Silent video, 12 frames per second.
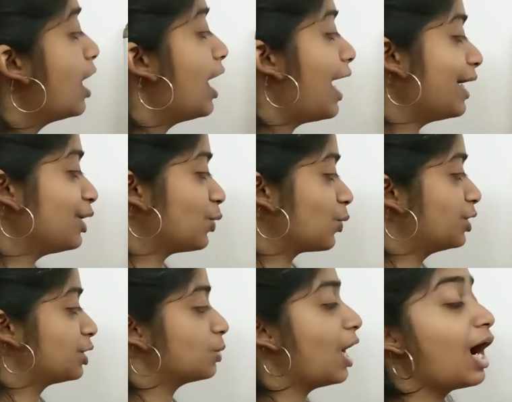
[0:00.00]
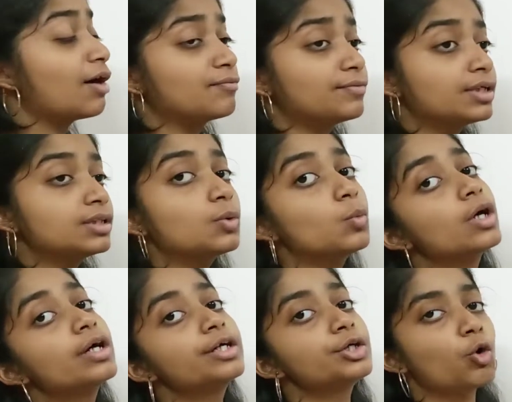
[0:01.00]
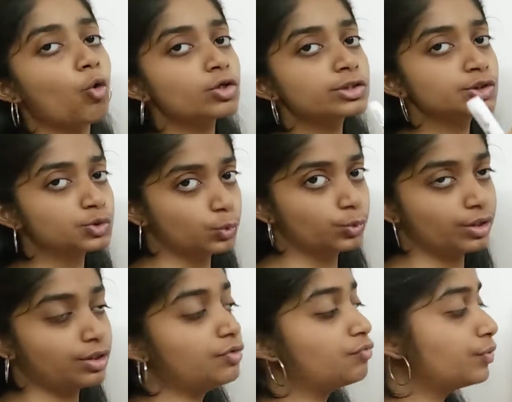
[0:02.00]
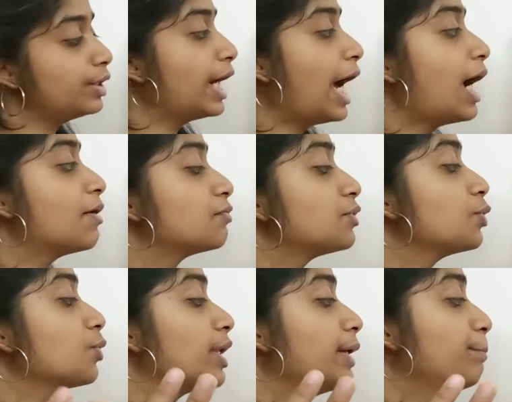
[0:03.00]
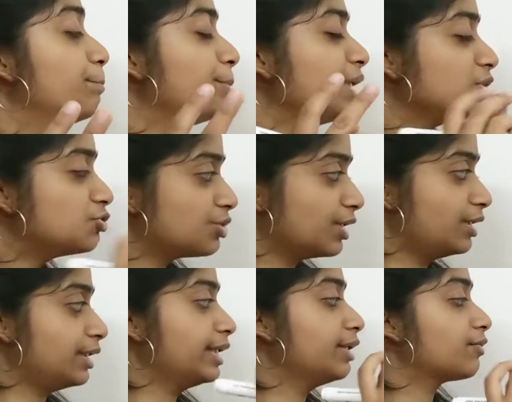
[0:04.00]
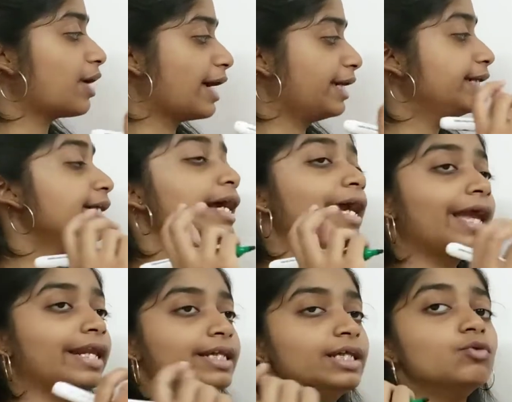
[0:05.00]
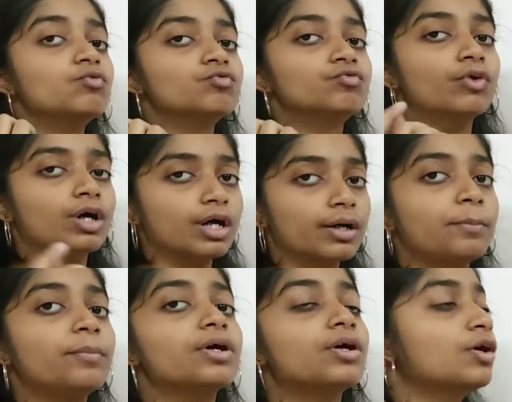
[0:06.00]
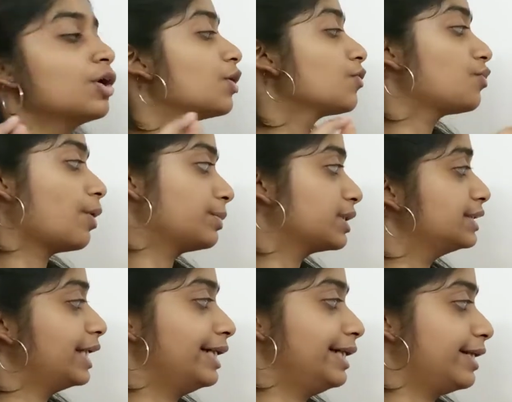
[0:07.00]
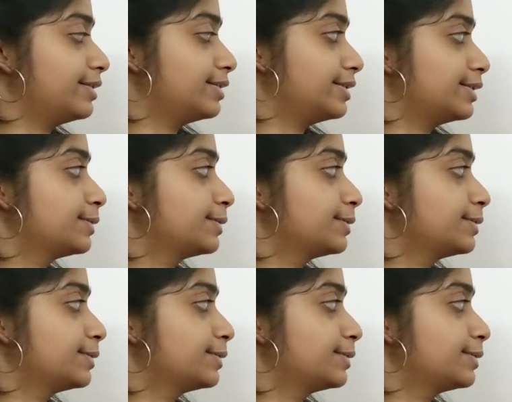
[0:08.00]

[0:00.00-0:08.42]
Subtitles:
I told you, after the word no sooner, we have to immediately write any verb from the sentence.